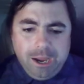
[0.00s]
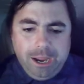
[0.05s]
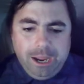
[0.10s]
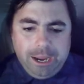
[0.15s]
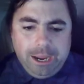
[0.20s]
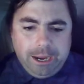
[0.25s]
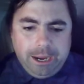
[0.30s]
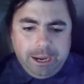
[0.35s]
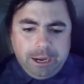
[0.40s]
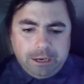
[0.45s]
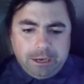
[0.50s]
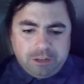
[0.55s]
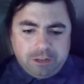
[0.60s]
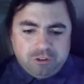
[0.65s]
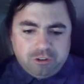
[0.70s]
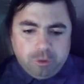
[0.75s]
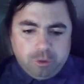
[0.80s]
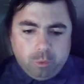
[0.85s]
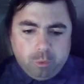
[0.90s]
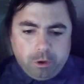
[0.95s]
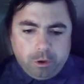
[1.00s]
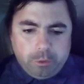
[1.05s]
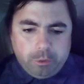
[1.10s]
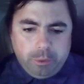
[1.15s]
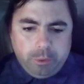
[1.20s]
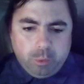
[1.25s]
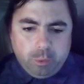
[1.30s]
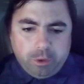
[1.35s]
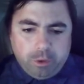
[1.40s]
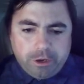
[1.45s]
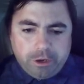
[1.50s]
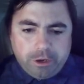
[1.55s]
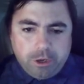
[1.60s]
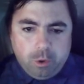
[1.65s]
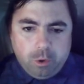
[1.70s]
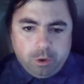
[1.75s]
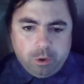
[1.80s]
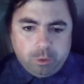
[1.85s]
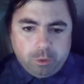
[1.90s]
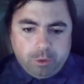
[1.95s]
And let's see, where do we want to
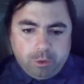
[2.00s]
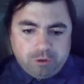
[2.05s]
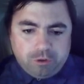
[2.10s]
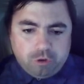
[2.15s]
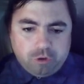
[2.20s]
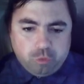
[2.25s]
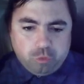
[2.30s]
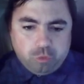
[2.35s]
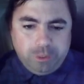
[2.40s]
go on the West Coast?